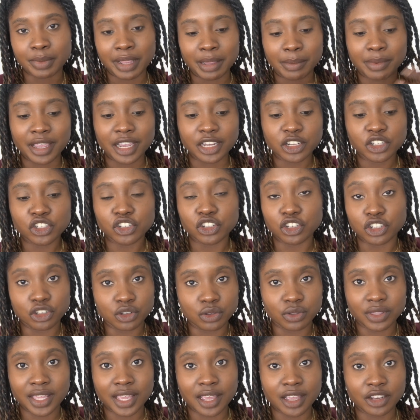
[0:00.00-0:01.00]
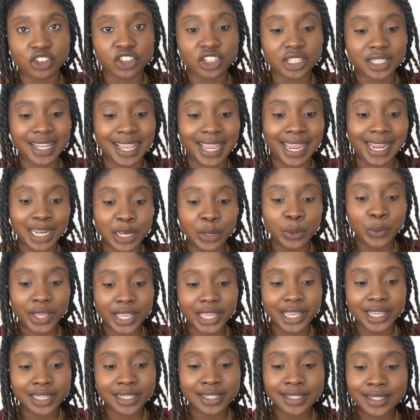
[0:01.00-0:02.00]
Maybe I should do the edges
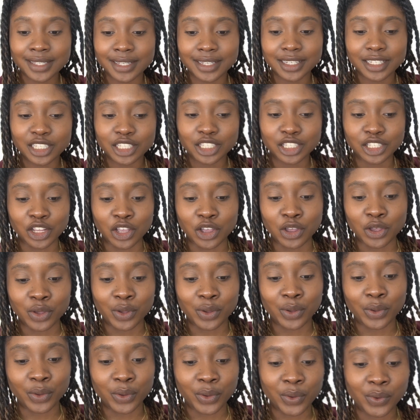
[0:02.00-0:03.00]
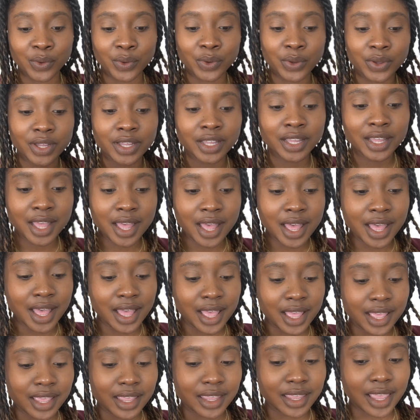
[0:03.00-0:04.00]
anyways. So
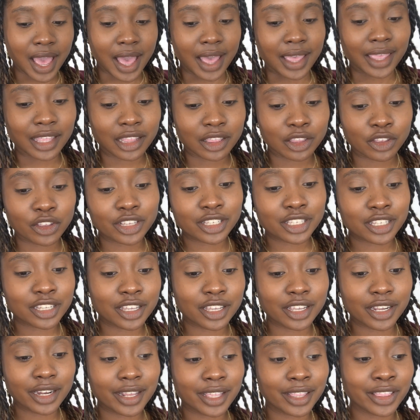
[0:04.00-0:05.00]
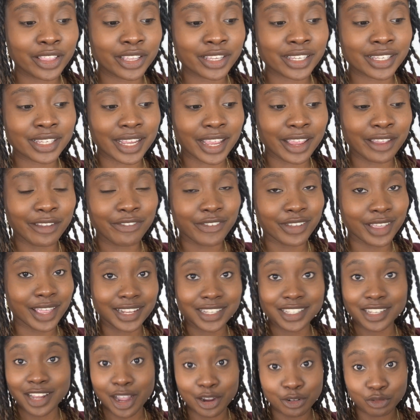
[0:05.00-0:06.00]
yeah, it looks good, it looks safe,
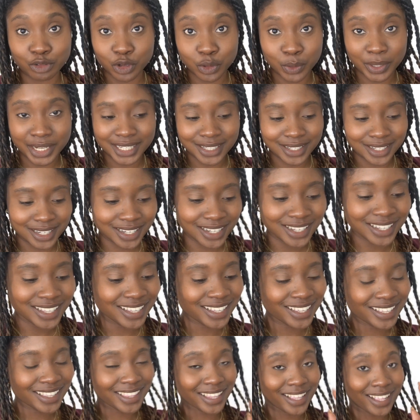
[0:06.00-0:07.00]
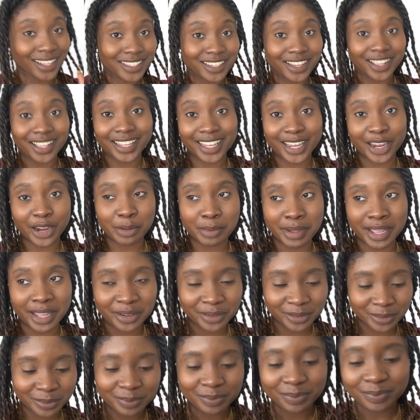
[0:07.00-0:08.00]
it's not ruined. That's all I care
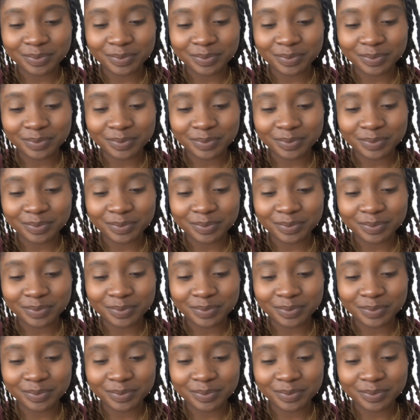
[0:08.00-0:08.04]
about.